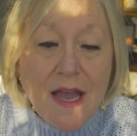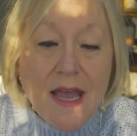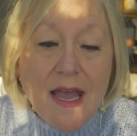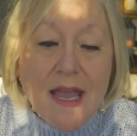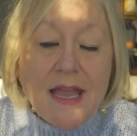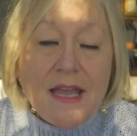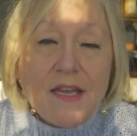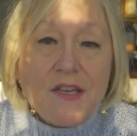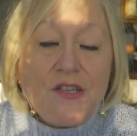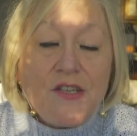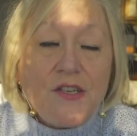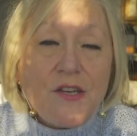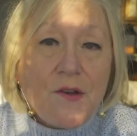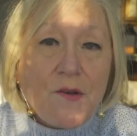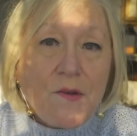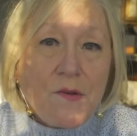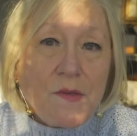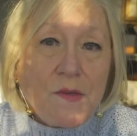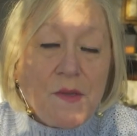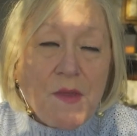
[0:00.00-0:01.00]
It
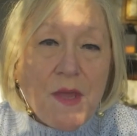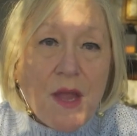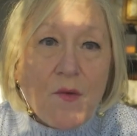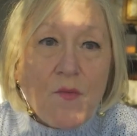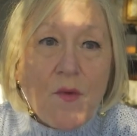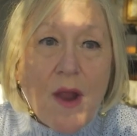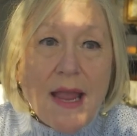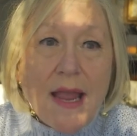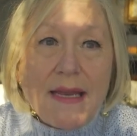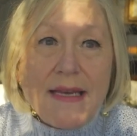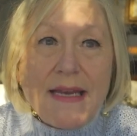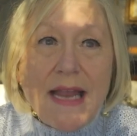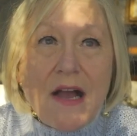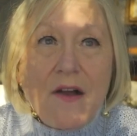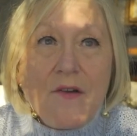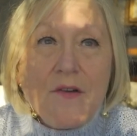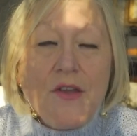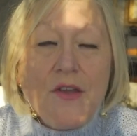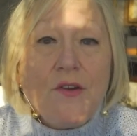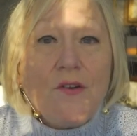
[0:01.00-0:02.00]
shows that right
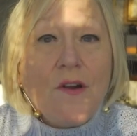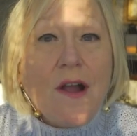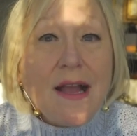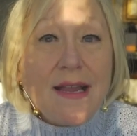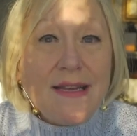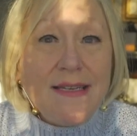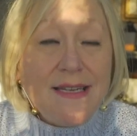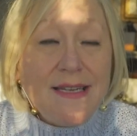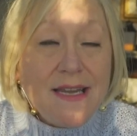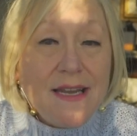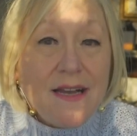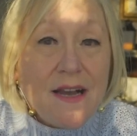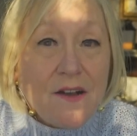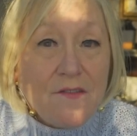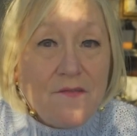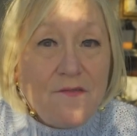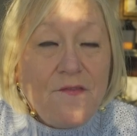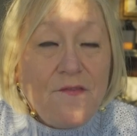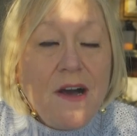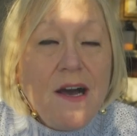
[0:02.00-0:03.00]
now your idea
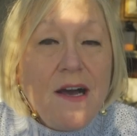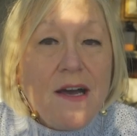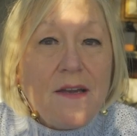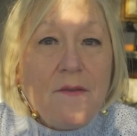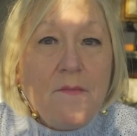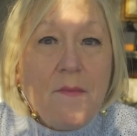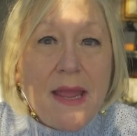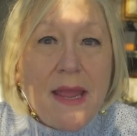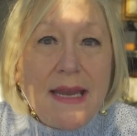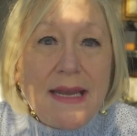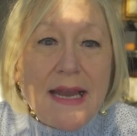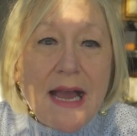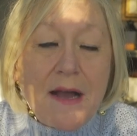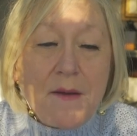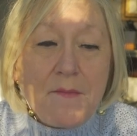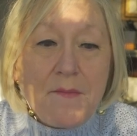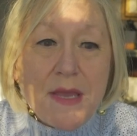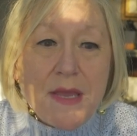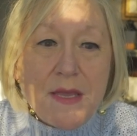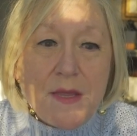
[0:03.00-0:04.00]
of fun may
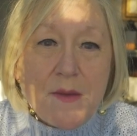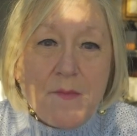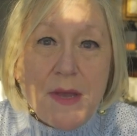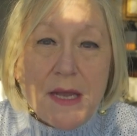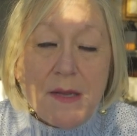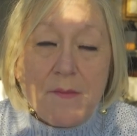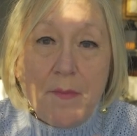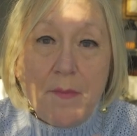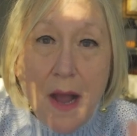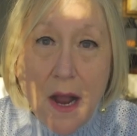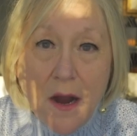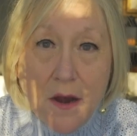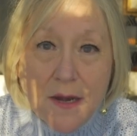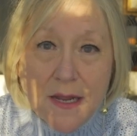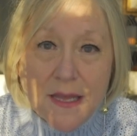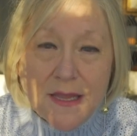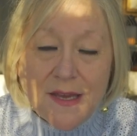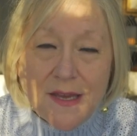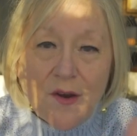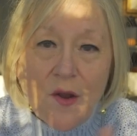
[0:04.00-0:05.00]
not be the big
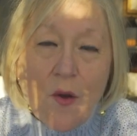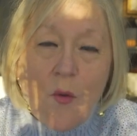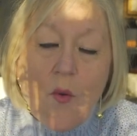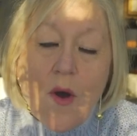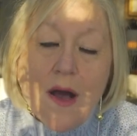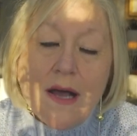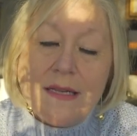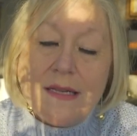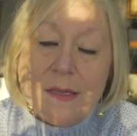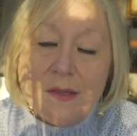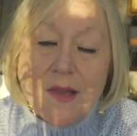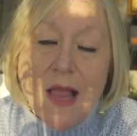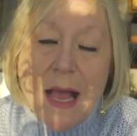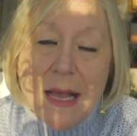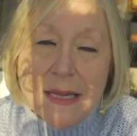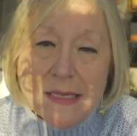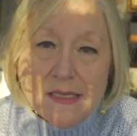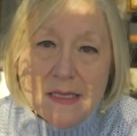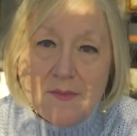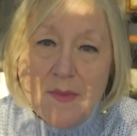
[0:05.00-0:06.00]
party that it was
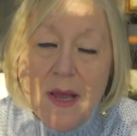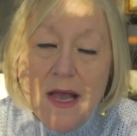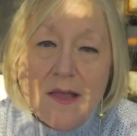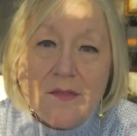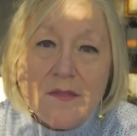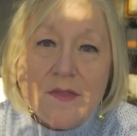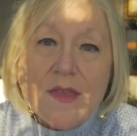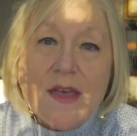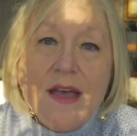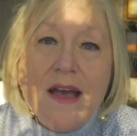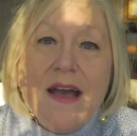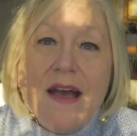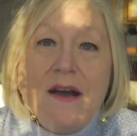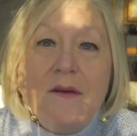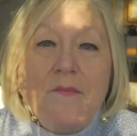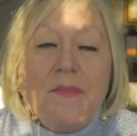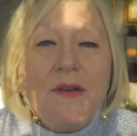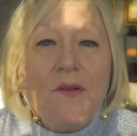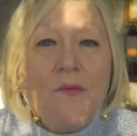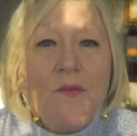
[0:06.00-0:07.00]
last month,
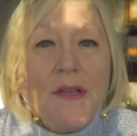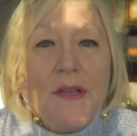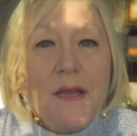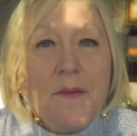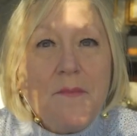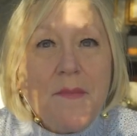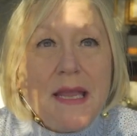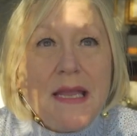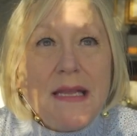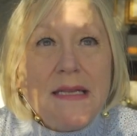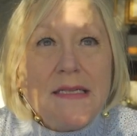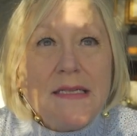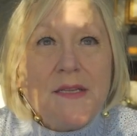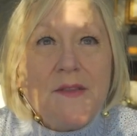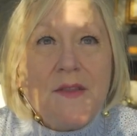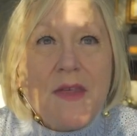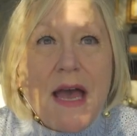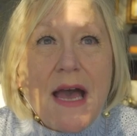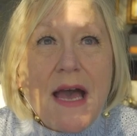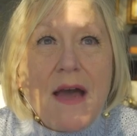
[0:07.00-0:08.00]
but it really means
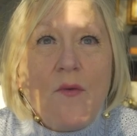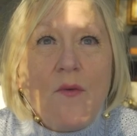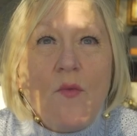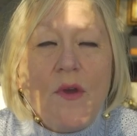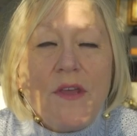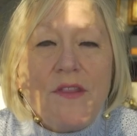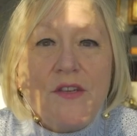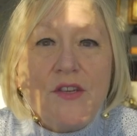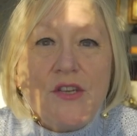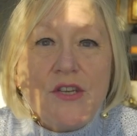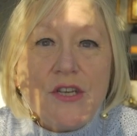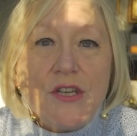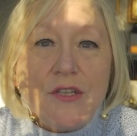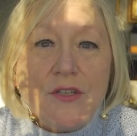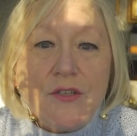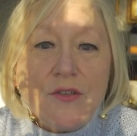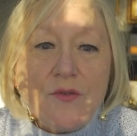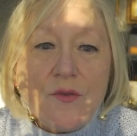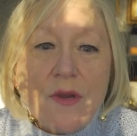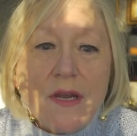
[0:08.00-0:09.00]
that with
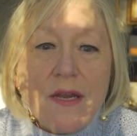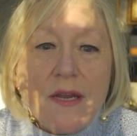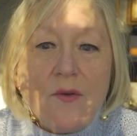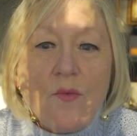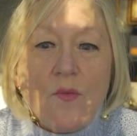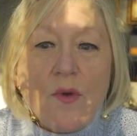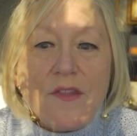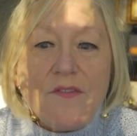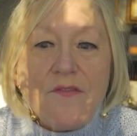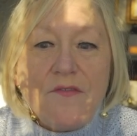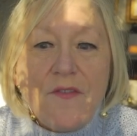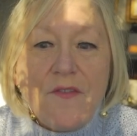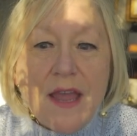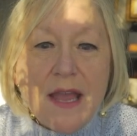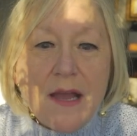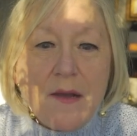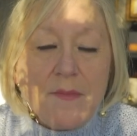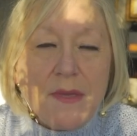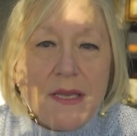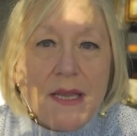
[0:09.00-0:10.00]
children, with
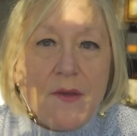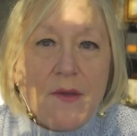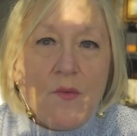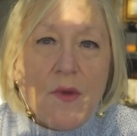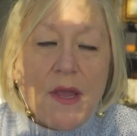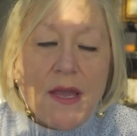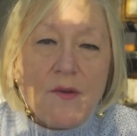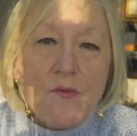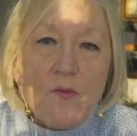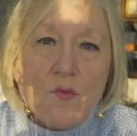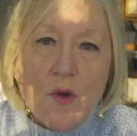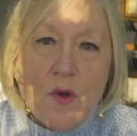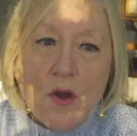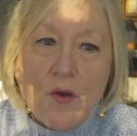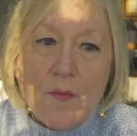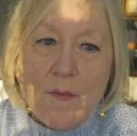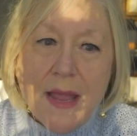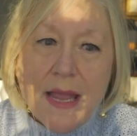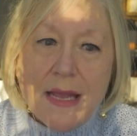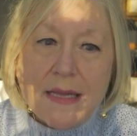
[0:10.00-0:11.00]
family, in
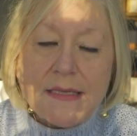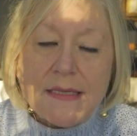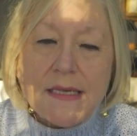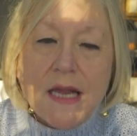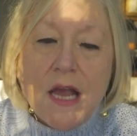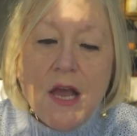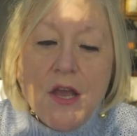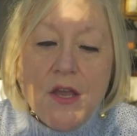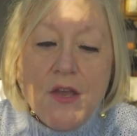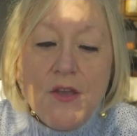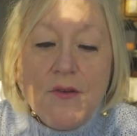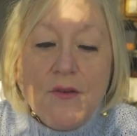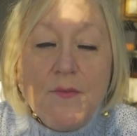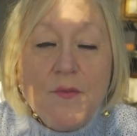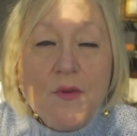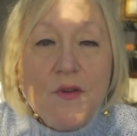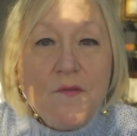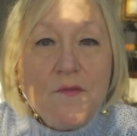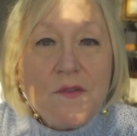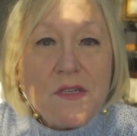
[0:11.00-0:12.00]
romance, you'll
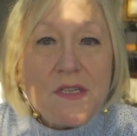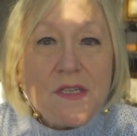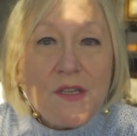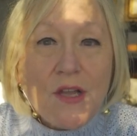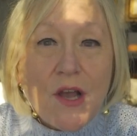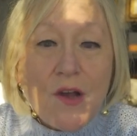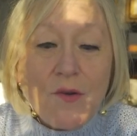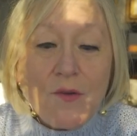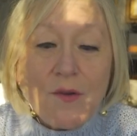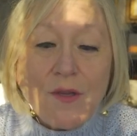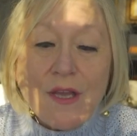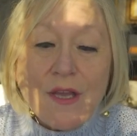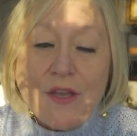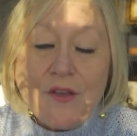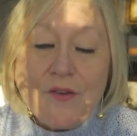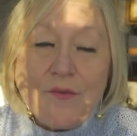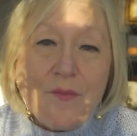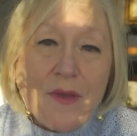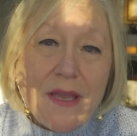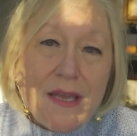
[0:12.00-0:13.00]
move slowly,
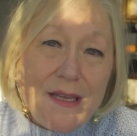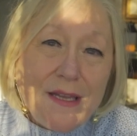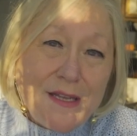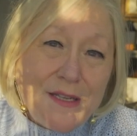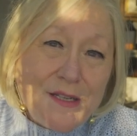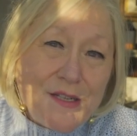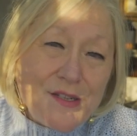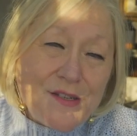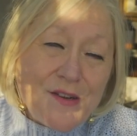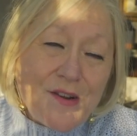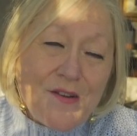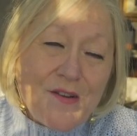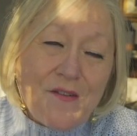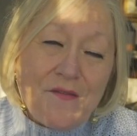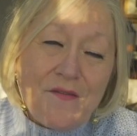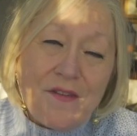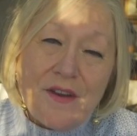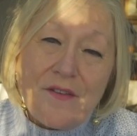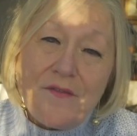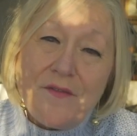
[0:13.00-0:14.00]
you'll be
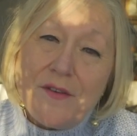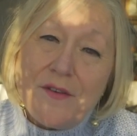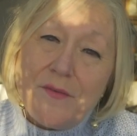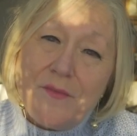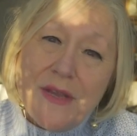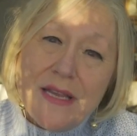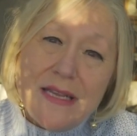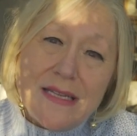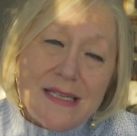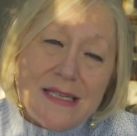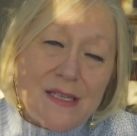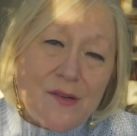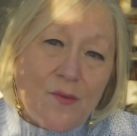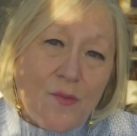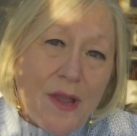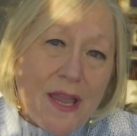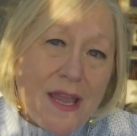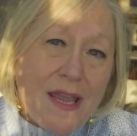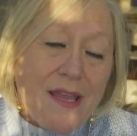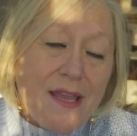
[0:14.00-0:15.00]
conservative, you'll be
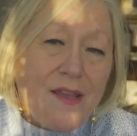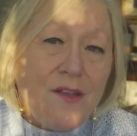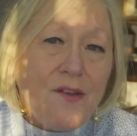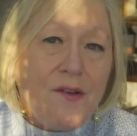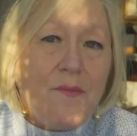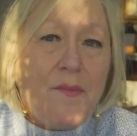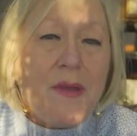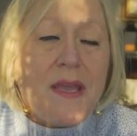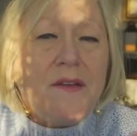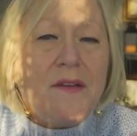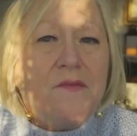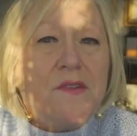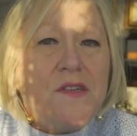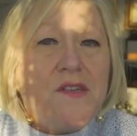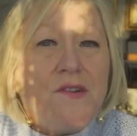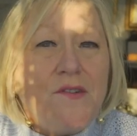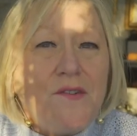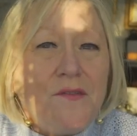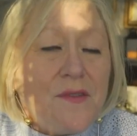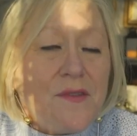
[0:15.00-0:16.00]
sweet, you'll be of
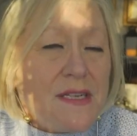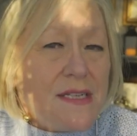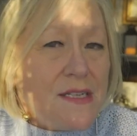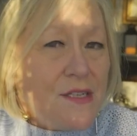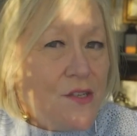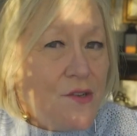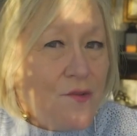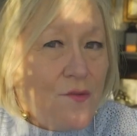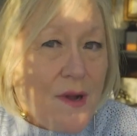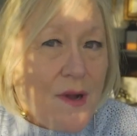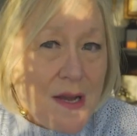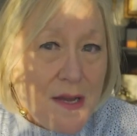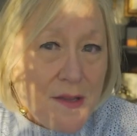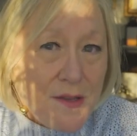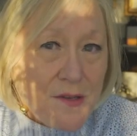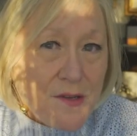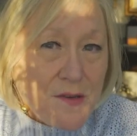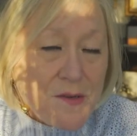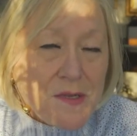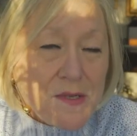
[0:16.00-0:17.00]
service to
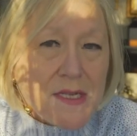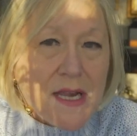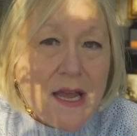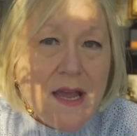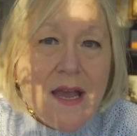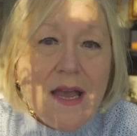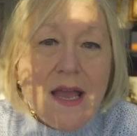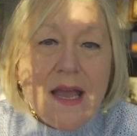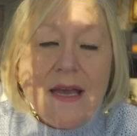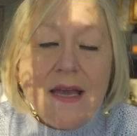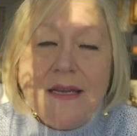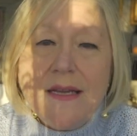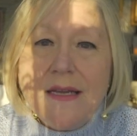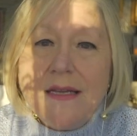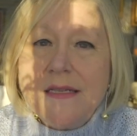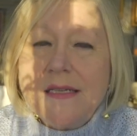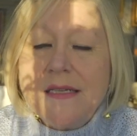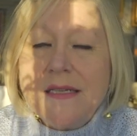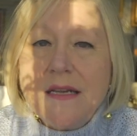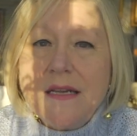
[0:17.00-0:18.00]
others, and
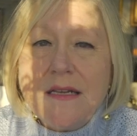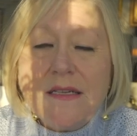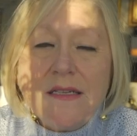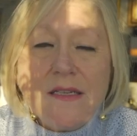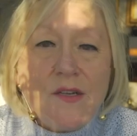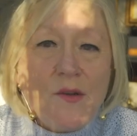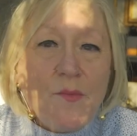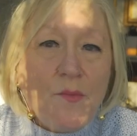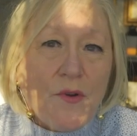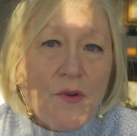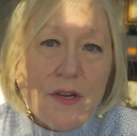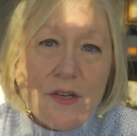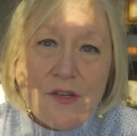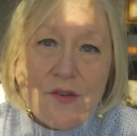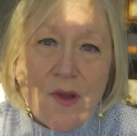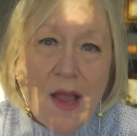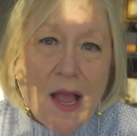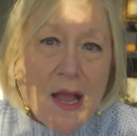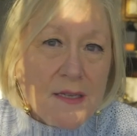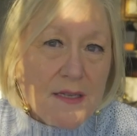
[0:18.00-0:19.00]
it's a super
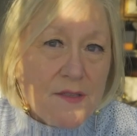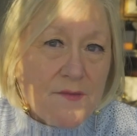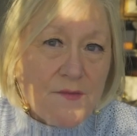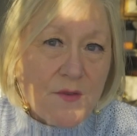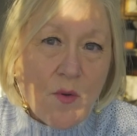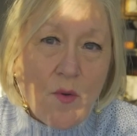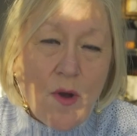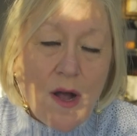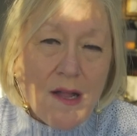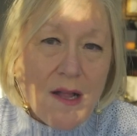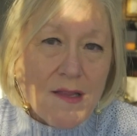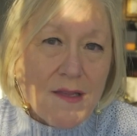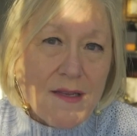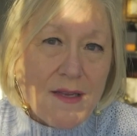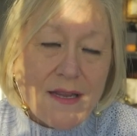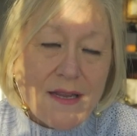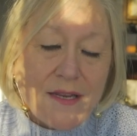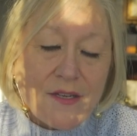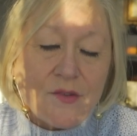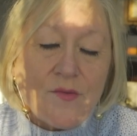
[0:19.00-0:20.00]
attractive
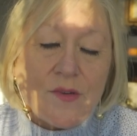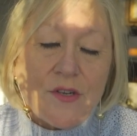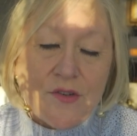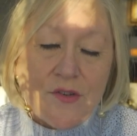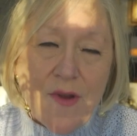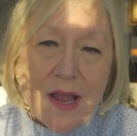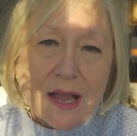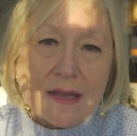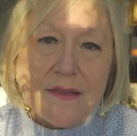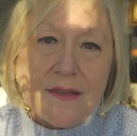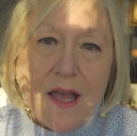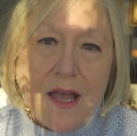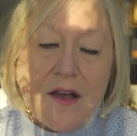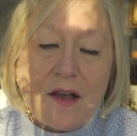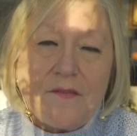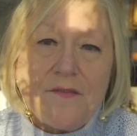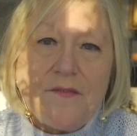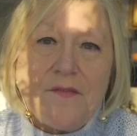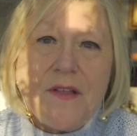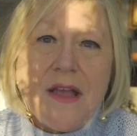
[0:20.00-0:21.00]
quality to attract
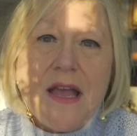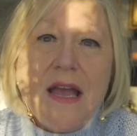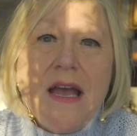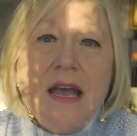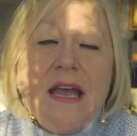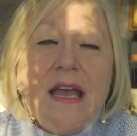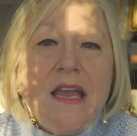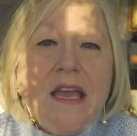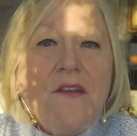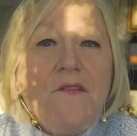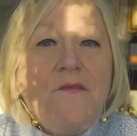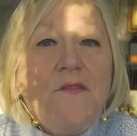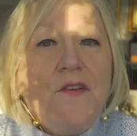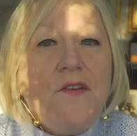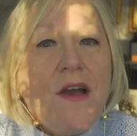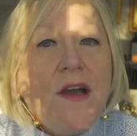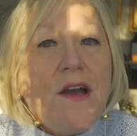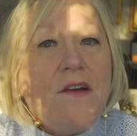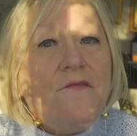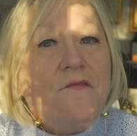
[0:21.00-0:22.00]
love. If you
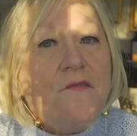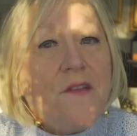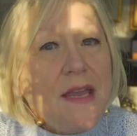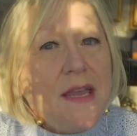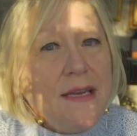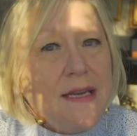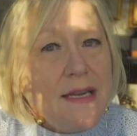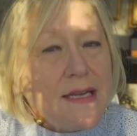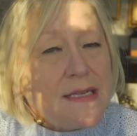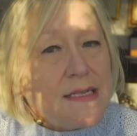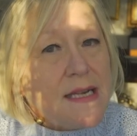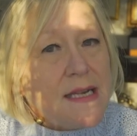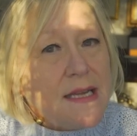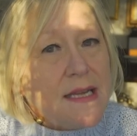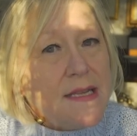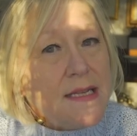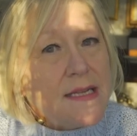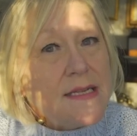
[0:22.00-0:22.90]
have Venus in the